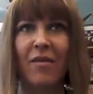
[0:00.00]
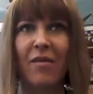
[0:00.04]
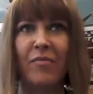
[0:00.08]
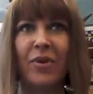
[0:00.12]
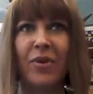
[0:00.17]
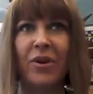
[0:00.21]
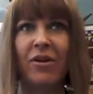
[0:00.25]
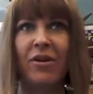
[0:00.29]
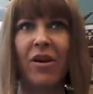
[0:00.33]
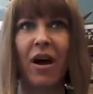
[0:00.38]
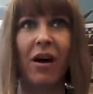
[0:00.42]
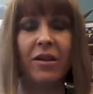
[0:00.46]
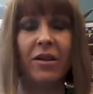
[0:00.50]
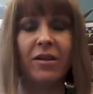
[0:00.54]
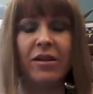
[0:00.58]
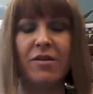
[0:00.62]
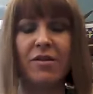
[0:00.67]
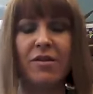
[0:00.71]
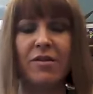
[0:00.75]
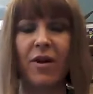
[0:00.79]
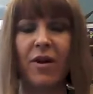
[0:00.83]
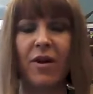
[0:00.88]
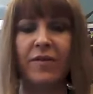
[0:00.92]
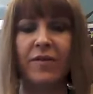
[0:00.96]
periodically
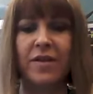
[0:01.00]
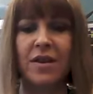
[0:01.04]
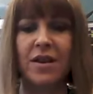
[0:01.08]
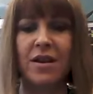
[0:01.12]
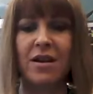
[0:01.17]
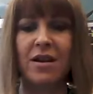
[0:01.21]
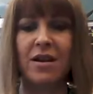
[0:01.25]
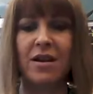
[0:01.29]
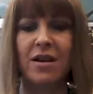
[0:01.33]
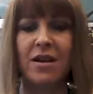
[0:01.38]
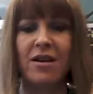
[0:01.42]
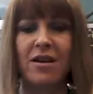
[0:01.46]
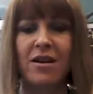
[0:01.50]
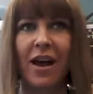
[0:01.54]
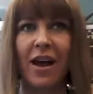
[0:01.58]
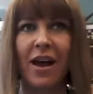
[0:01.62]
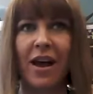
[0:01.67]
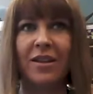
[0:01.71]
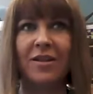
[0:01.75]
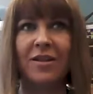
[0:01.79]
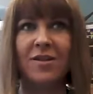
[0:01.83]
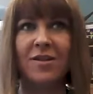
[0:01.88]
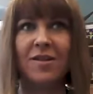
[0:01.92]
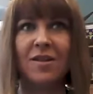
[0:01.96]
throughout the year.
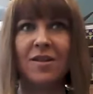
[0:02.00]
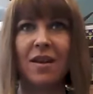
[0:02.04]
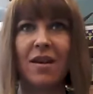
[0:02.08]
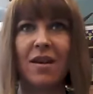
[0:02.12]
And